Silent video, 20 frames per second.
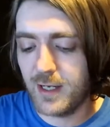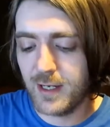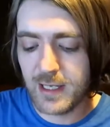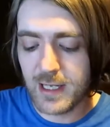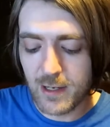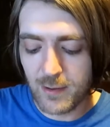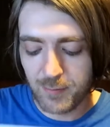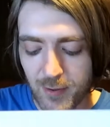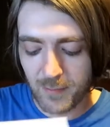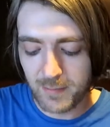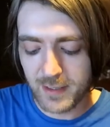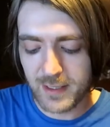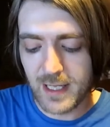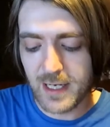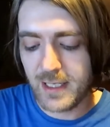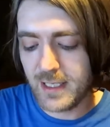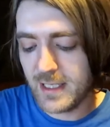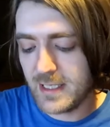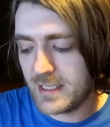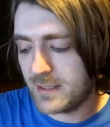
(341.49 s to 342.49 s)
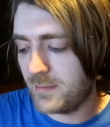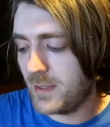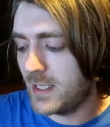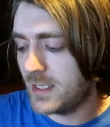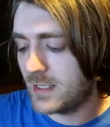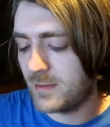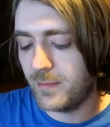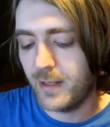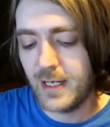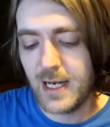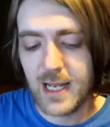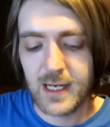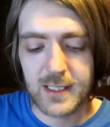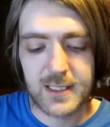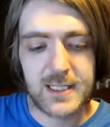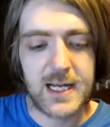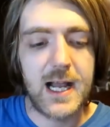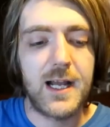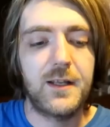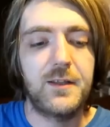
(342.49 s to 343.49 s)
and that'll probably then ease me into my
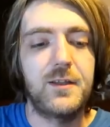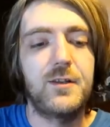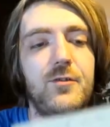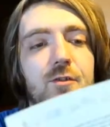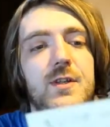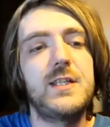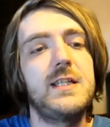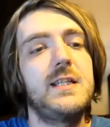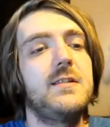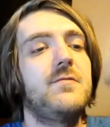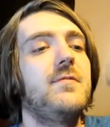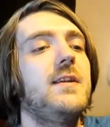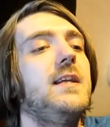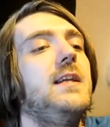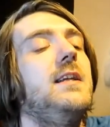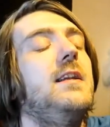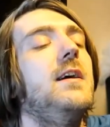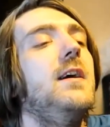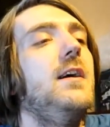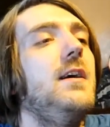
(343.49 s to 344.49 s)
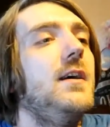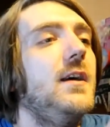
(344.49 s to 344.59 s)
next Agatha Christie read.